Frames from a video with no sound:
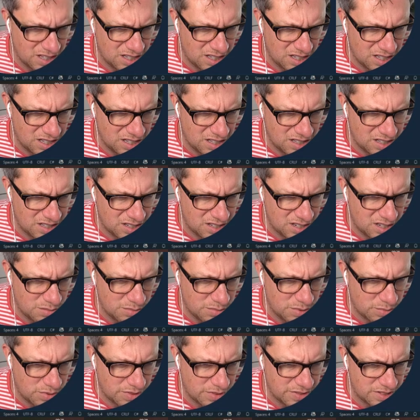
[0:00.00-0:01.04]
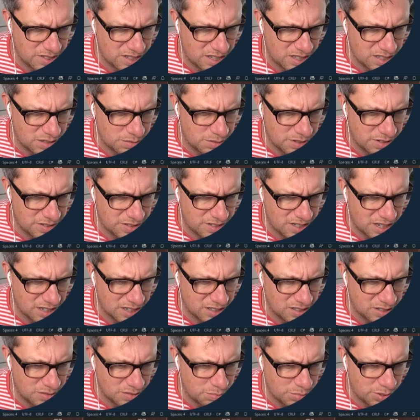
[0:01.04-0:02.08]
determine whether sentiment of text
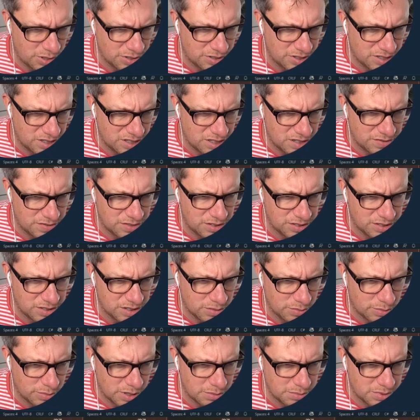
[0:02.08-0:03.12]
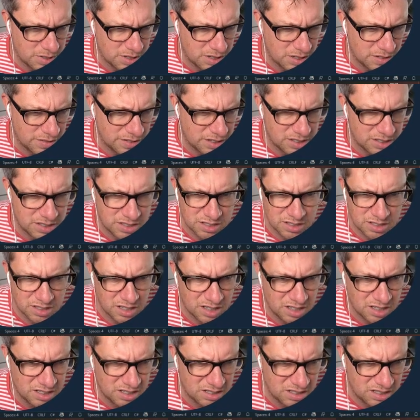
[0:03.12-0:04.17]
is positive using a web service.
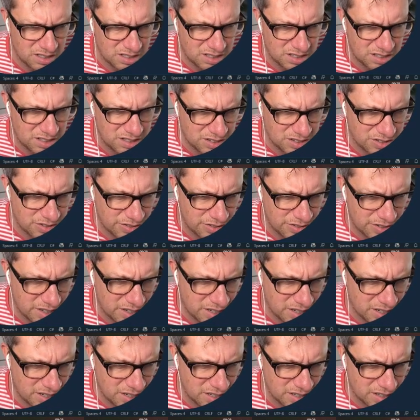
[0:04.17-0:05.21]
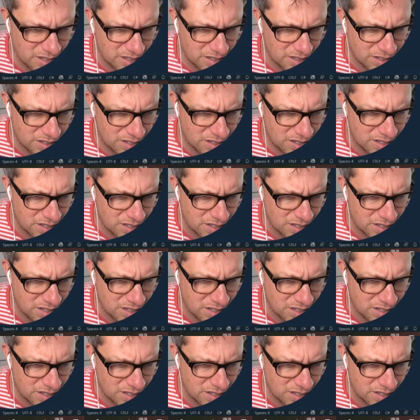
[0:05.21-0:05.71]
Okay, let's try and just